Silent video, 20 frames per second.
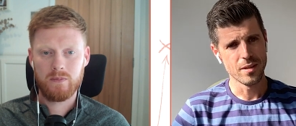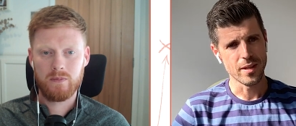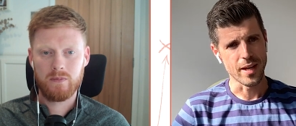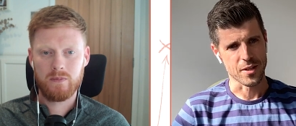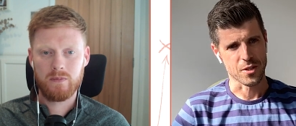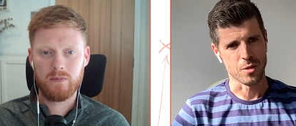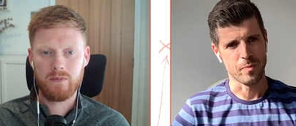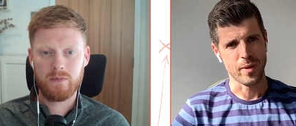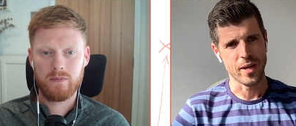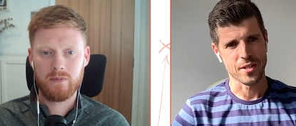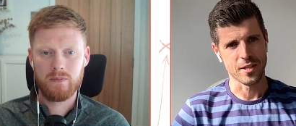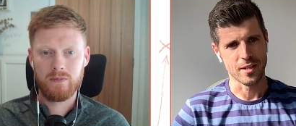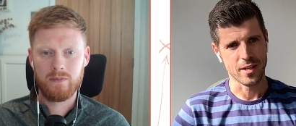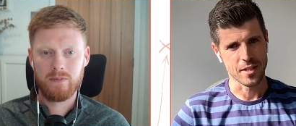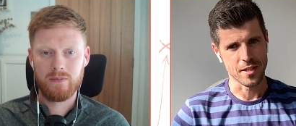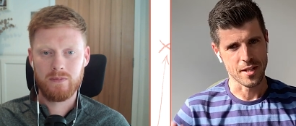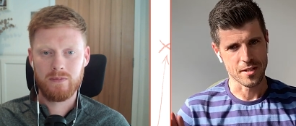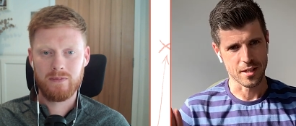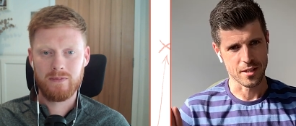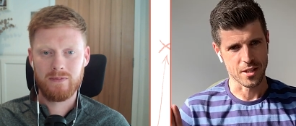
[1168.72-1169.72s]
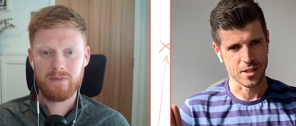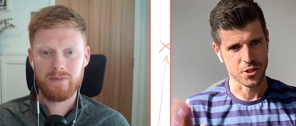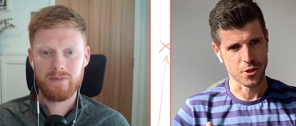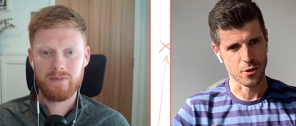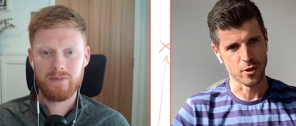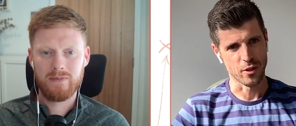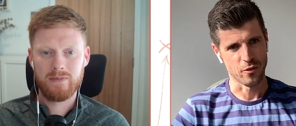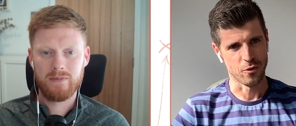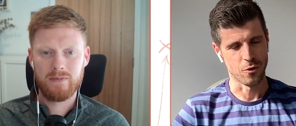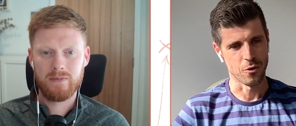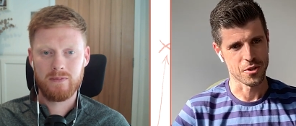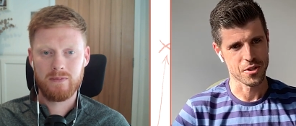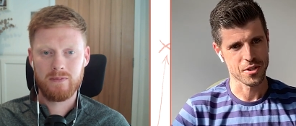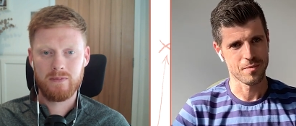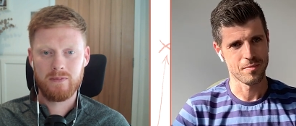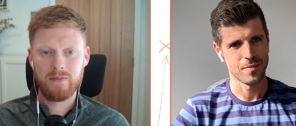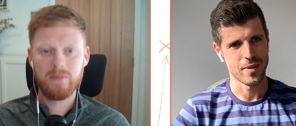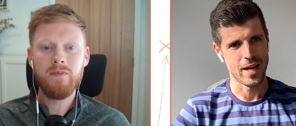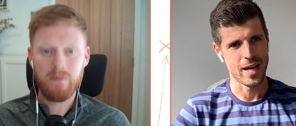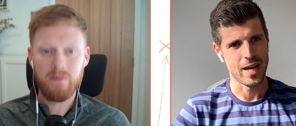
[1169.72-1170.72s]
Speaker 1: yeah, so basically like it's like the turning
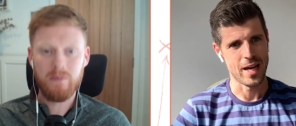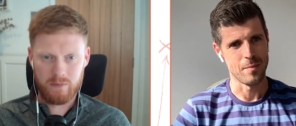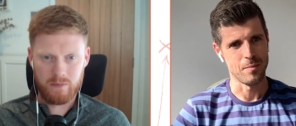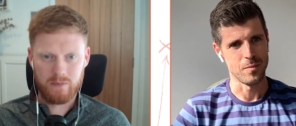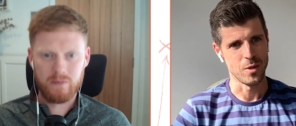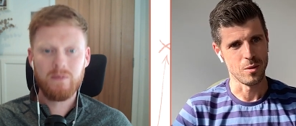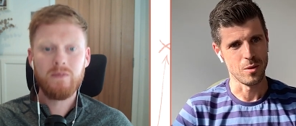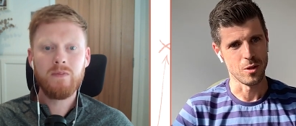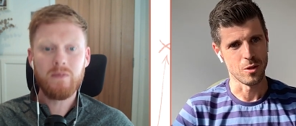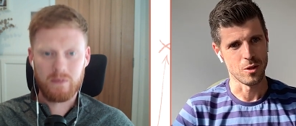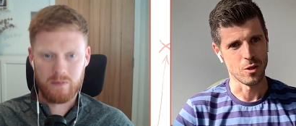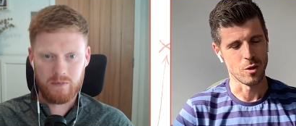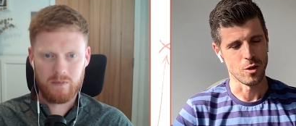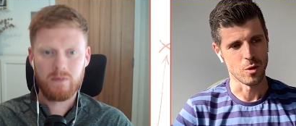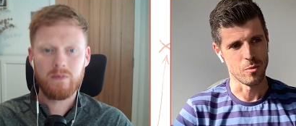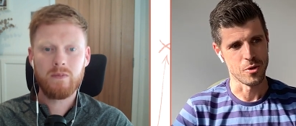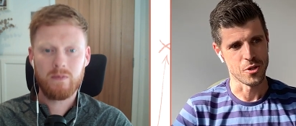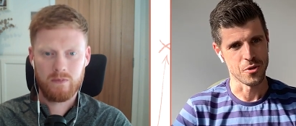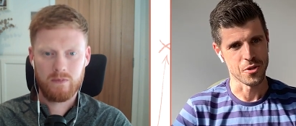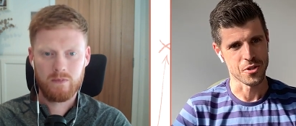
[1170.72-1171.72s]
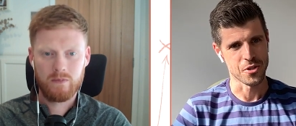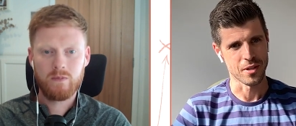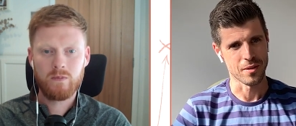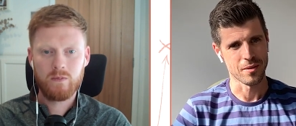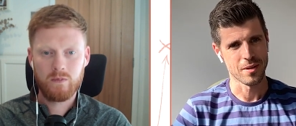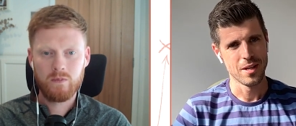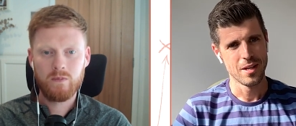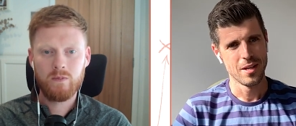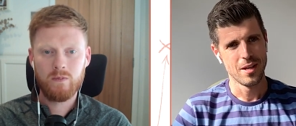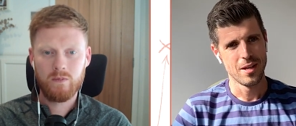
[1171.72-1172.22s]
force um, you, are you're, you're producing.